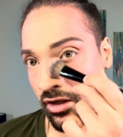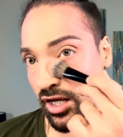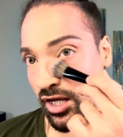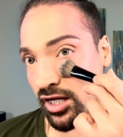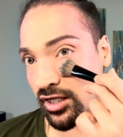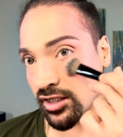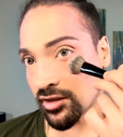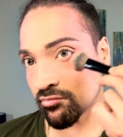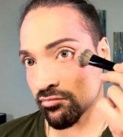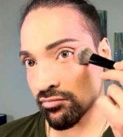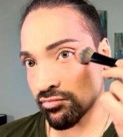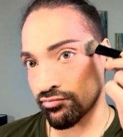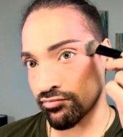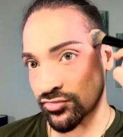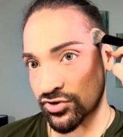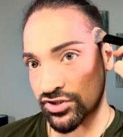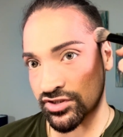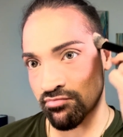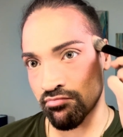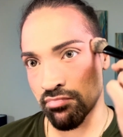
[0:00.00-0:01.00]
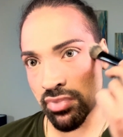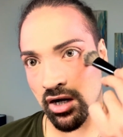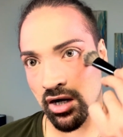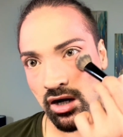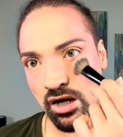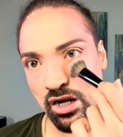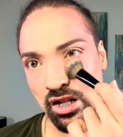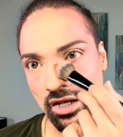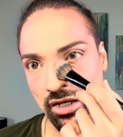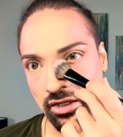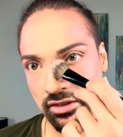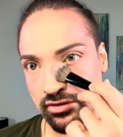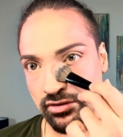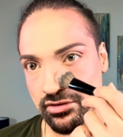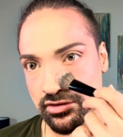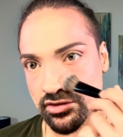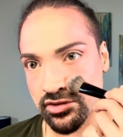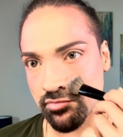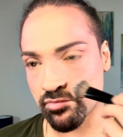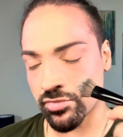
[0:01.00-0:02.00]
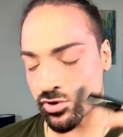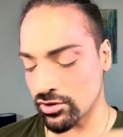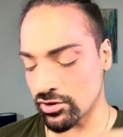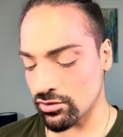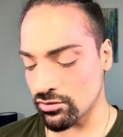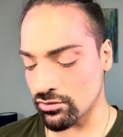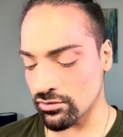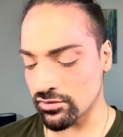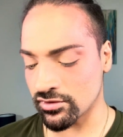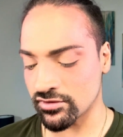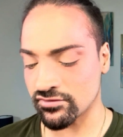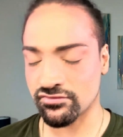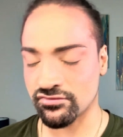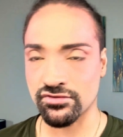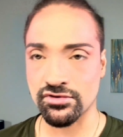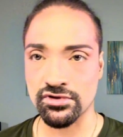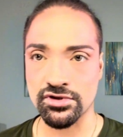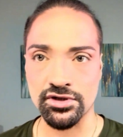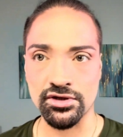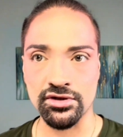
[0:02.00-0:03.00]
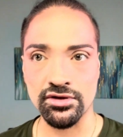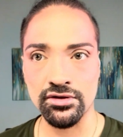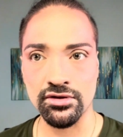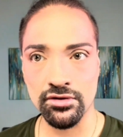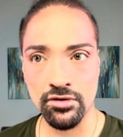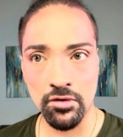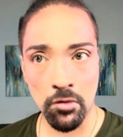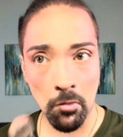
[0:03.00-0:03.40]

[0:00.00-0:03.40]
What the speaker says: And it just blends beautifully